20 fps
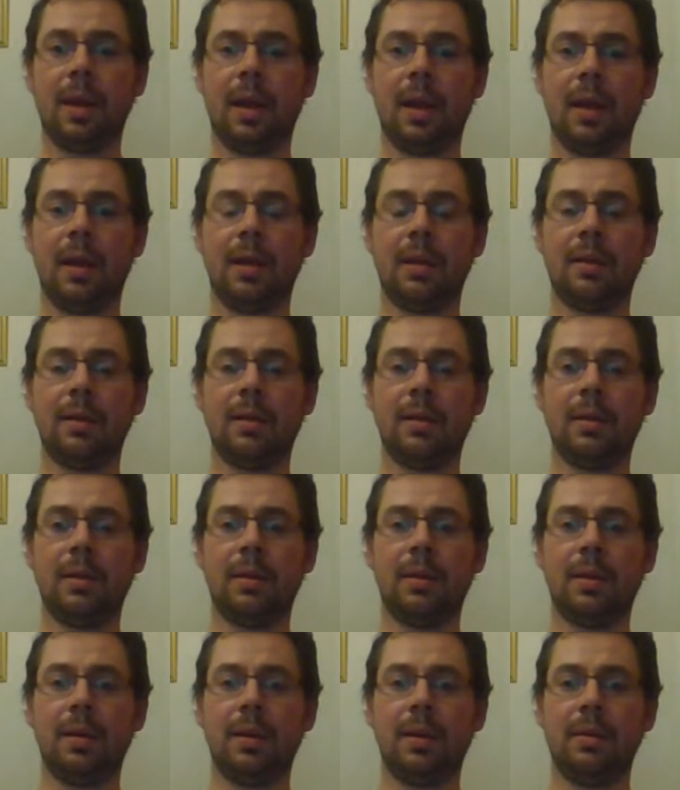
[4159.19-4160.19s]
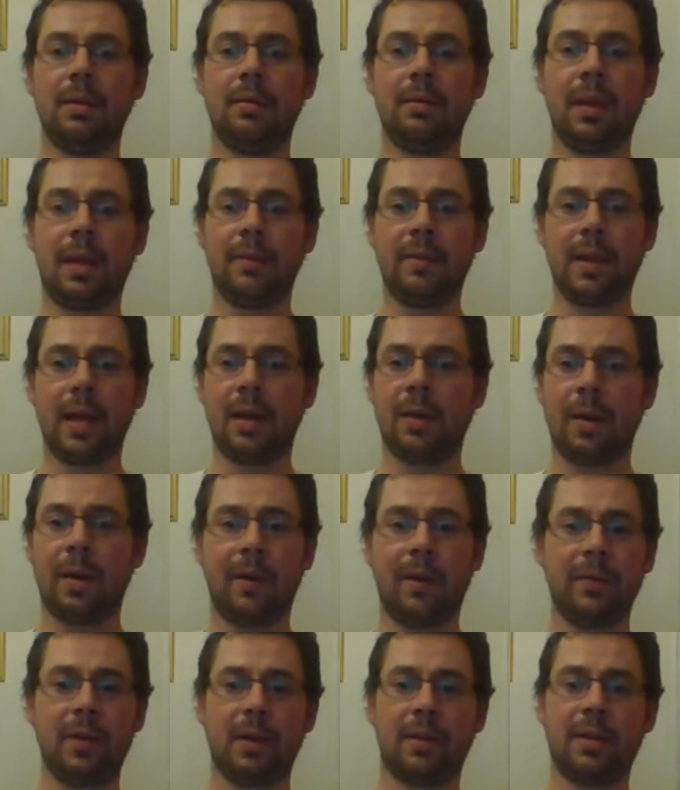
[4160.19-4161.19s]
And they now
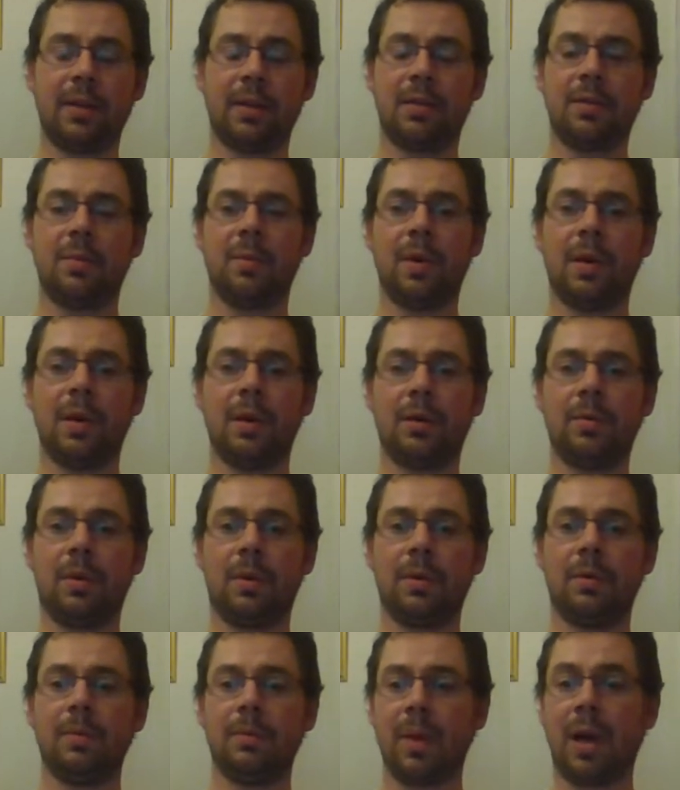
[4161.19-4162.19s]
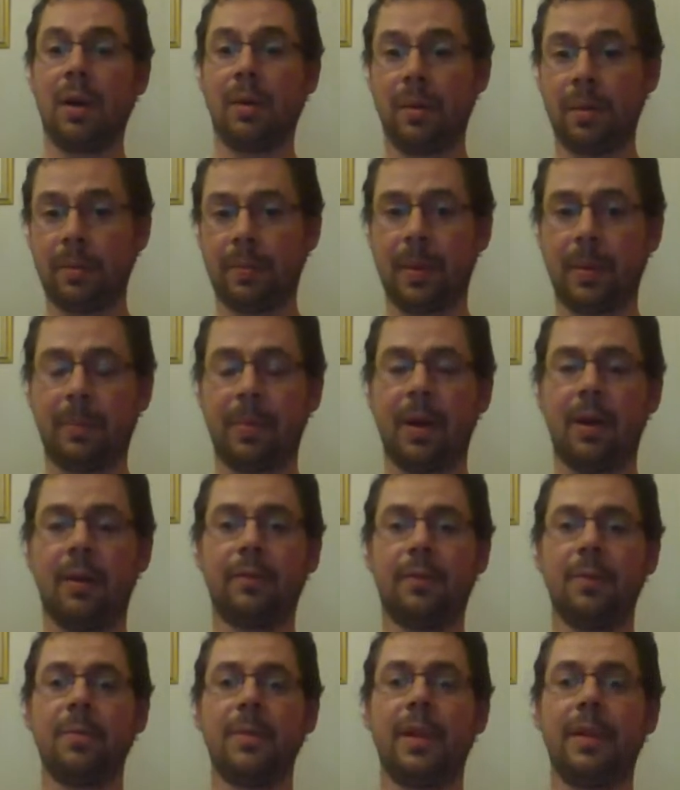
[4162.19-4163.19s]
have nothing to work on. Well,
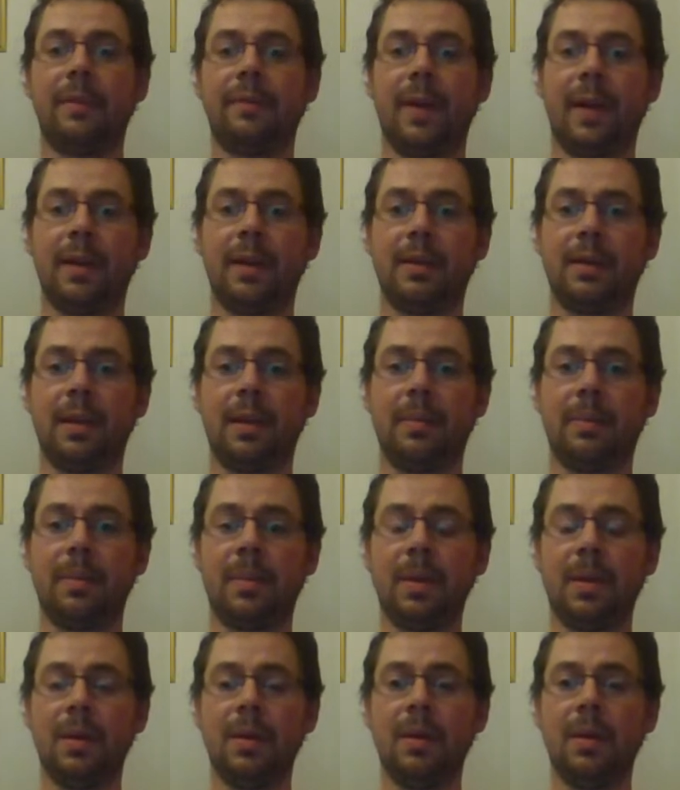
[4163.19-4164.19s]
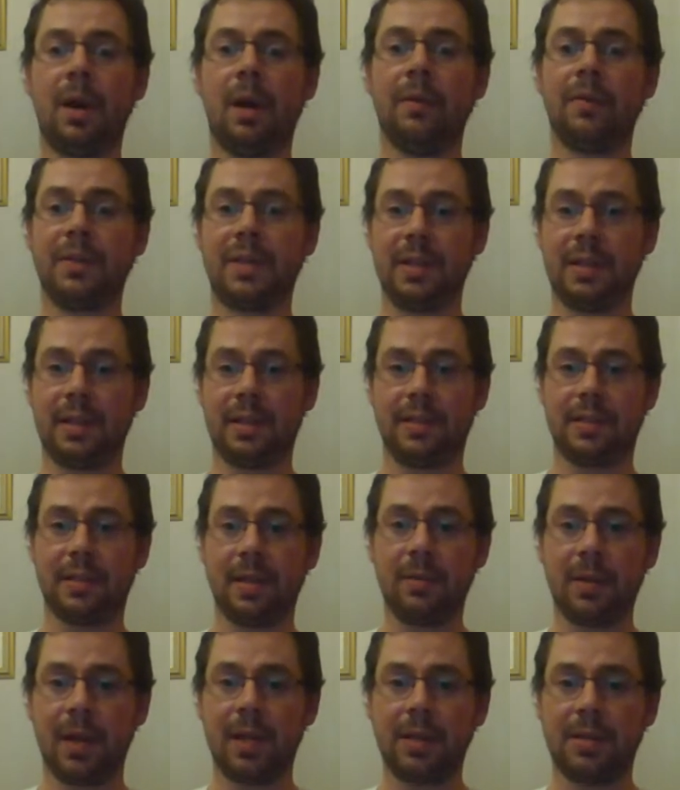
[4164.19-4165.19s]
apart from they've had obviously these
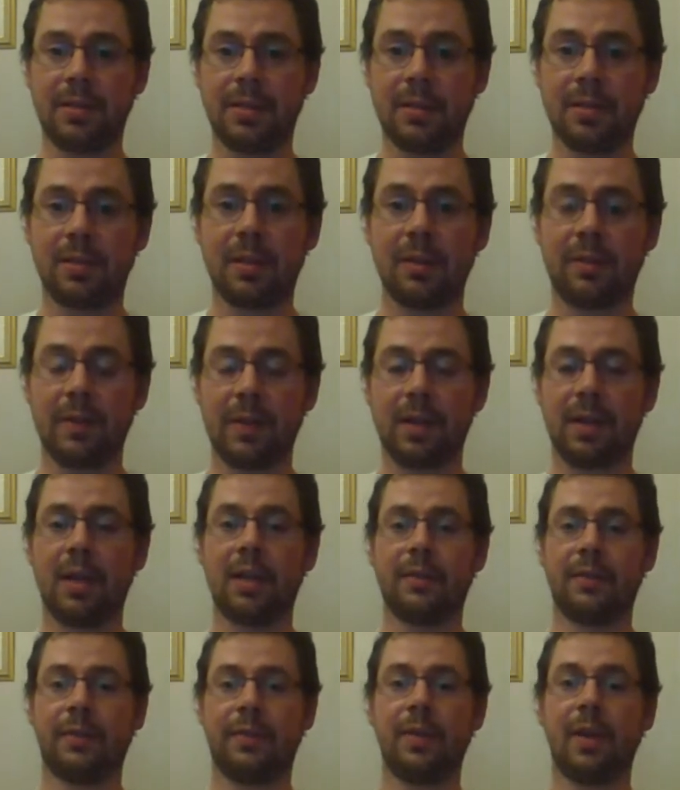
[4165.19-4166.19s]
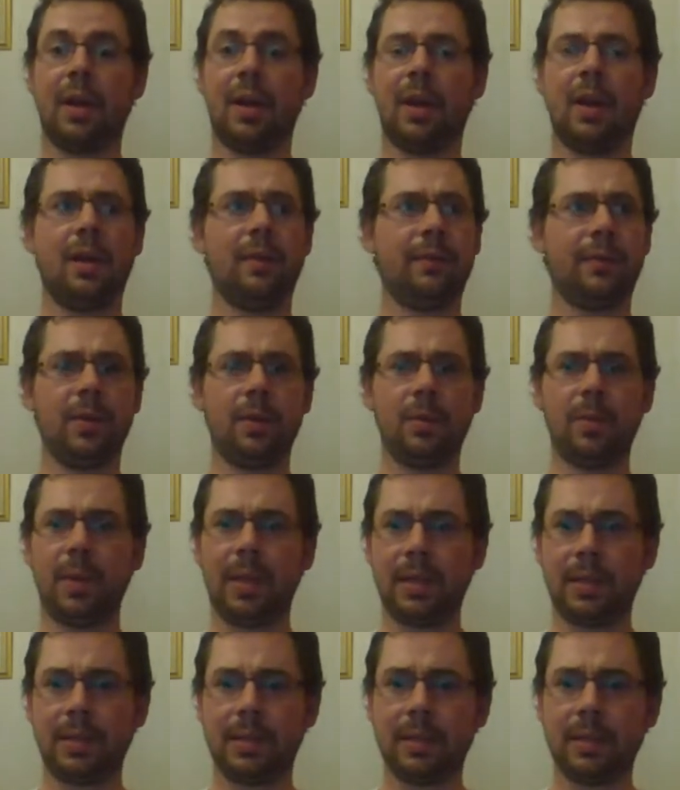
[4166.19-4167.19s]
donations over the last few
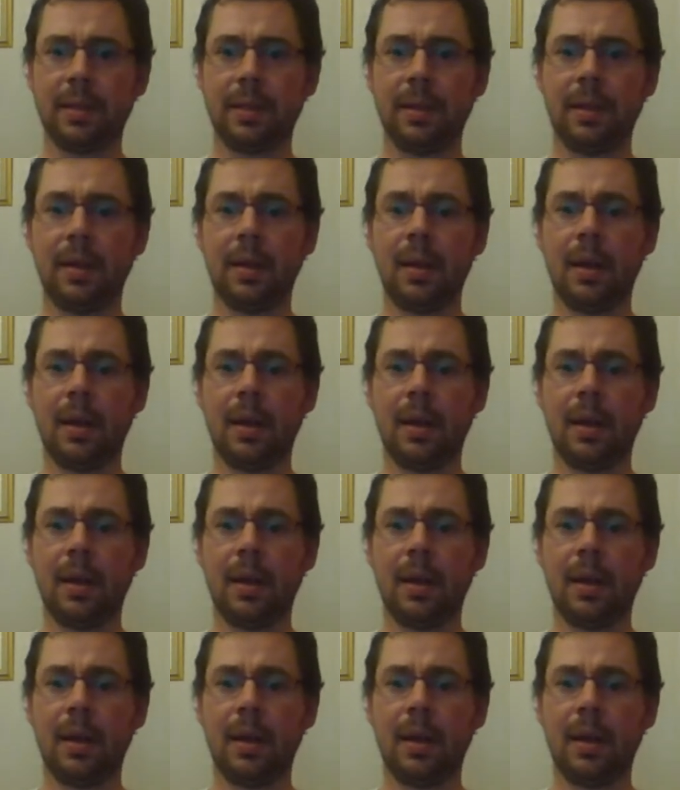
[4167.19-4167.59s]
weeks.